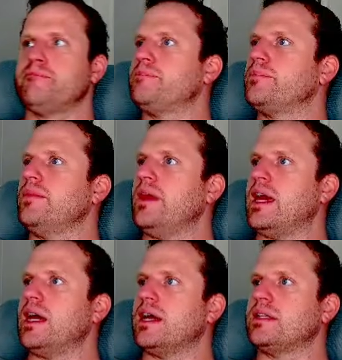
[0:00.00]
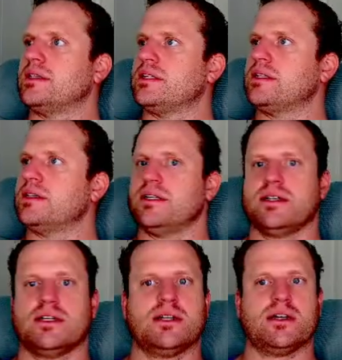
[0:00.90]
and
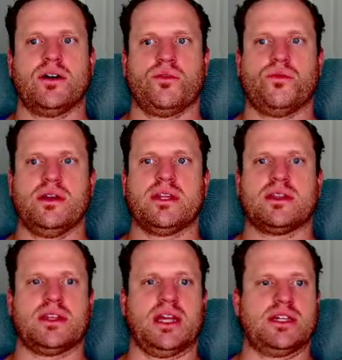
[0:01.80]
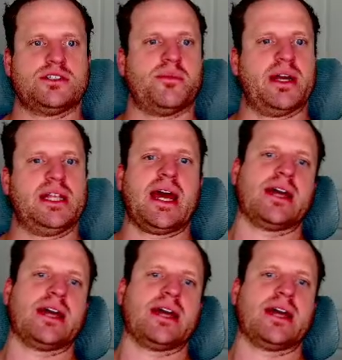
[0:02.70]
one of the things, so my dad's real